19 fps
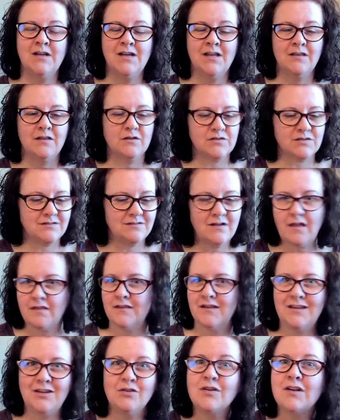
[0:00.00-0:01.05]
There's
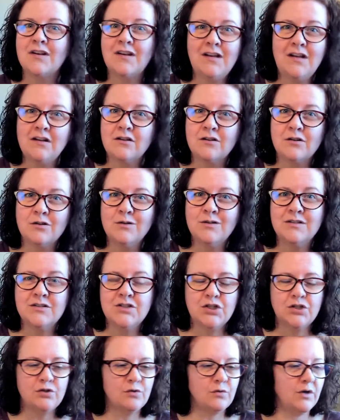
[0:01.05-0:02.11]
nothing you can do
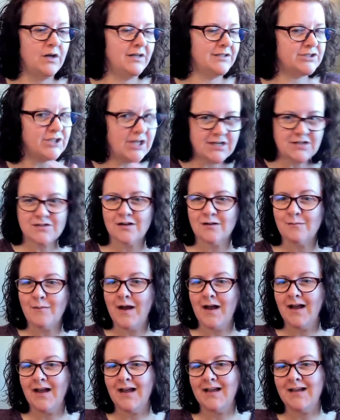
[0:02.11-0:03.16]
to change their
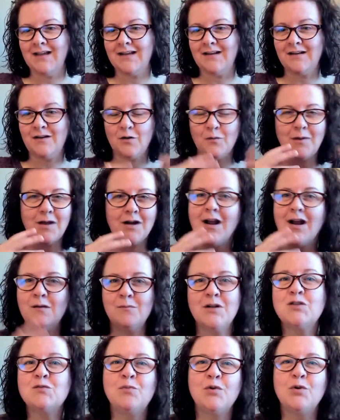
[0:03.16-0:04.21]
mind, no matter how
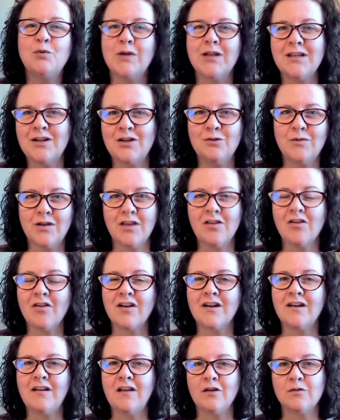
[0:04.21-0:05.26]
much booing and hooing you're going
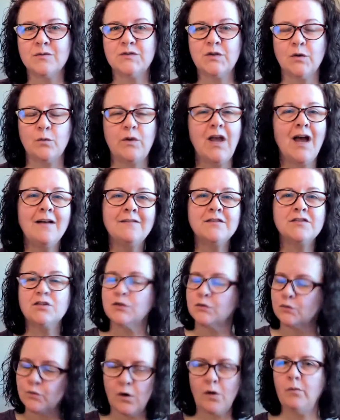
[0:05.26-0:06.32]
to do. So we have to
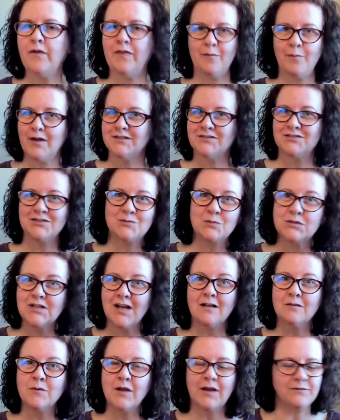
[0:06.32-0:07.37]
just roll with the punches we're
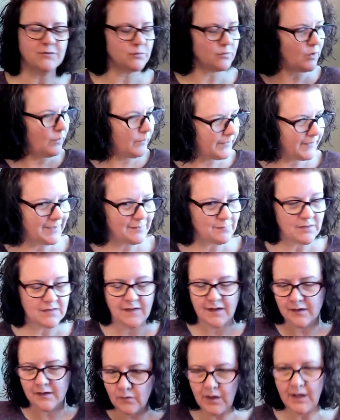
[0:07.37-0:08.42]
dealt. We have to roll with it and be
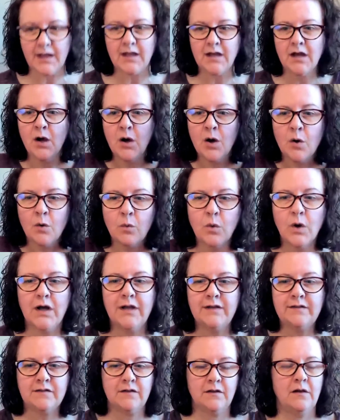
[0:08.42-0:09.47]
like, okay,
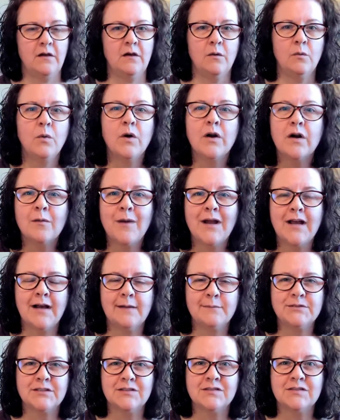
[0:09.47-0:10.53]
what are my
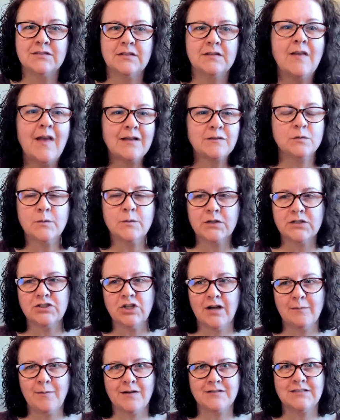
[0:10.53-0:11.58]
options? And that's what we're going to
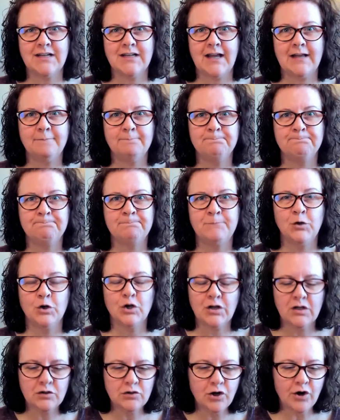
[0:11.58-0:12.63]
talk about today. You're
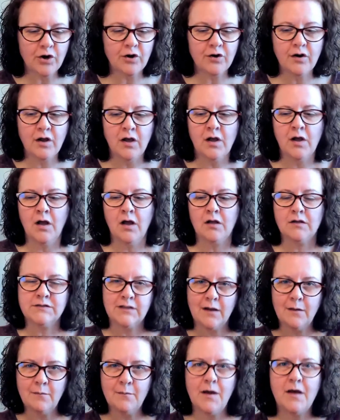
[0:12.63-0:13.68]
going to learn
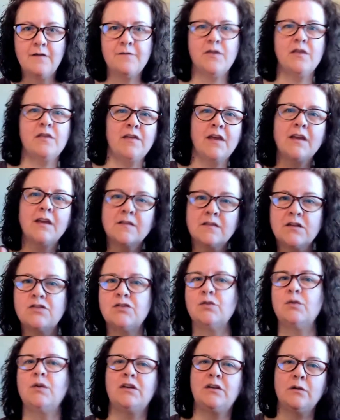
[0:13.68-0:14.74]
some of the things that
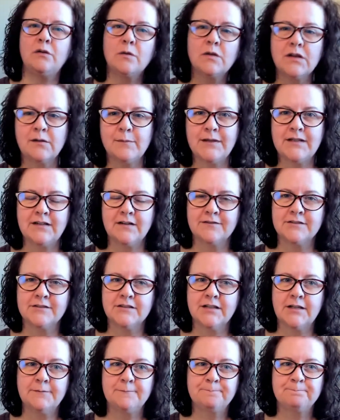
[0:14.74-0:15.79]
you can do a little bit
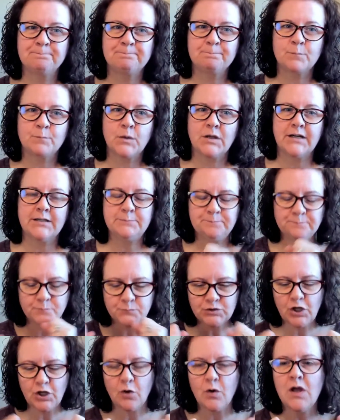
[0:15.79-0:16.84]
differently. Okay,
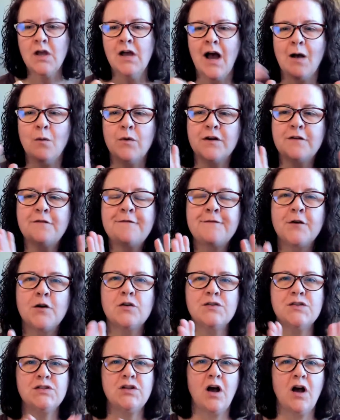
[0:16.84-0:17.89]
so I want to
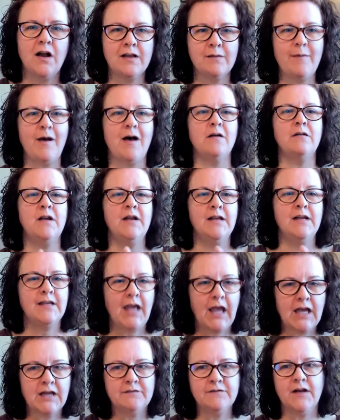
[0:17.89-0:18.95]
first talk about
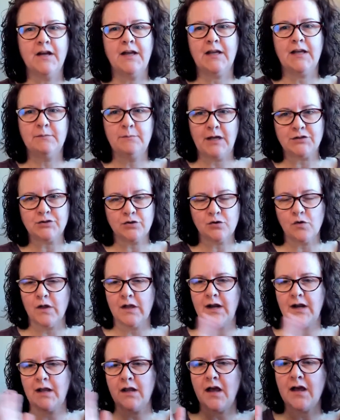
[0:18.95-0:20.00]
Canva and Metrical.
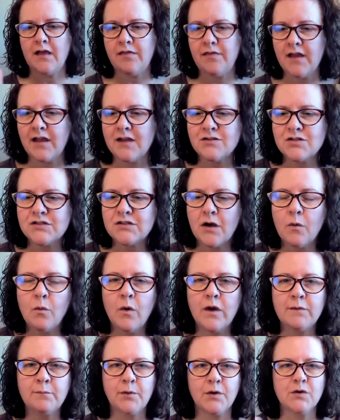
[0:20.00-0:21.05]
And I think I just saw
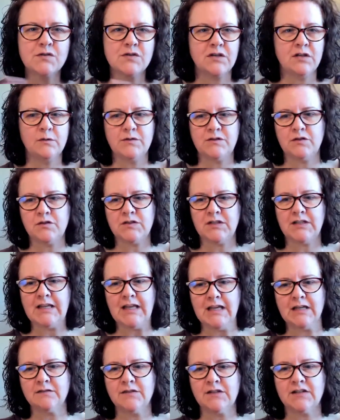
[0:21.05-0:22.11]
one person who was using
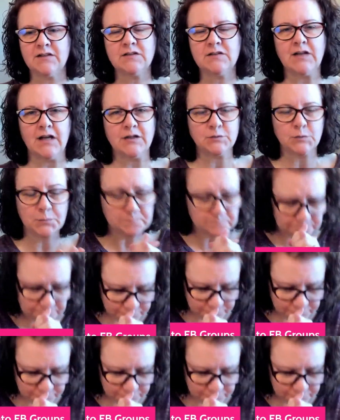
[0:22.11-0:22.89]
Canva to schedule.